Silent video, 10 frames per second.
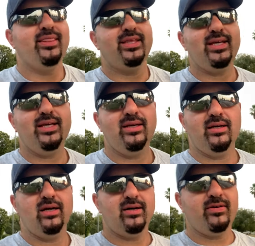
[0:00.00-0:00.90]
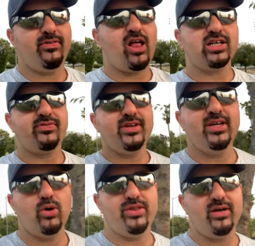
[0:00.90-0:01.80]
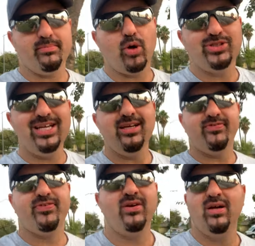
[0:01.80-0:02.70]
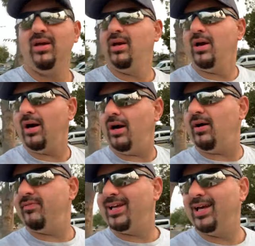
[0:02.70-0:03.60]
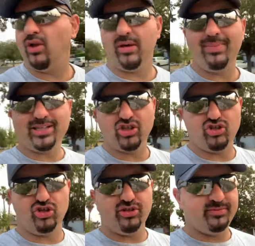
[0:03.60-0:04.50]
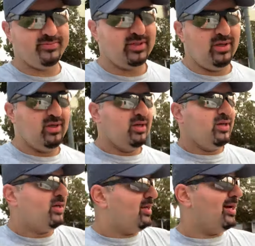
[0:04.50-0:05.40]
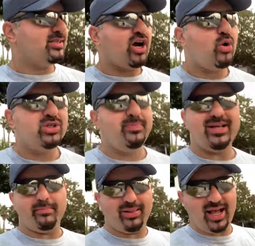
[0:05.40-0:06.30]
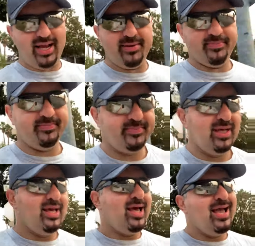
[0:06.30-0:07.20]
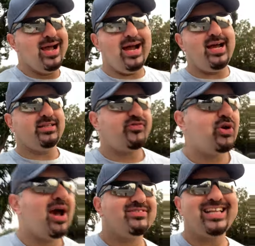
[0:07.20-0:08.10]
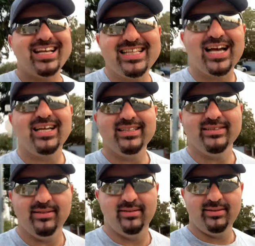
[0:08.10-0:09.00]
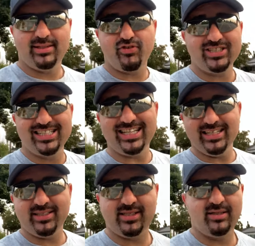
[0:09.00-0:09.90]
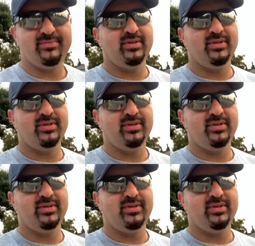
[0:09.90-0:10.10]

The philosophy or the motif of kill the messenger has always been in play. And if you have 99 different cities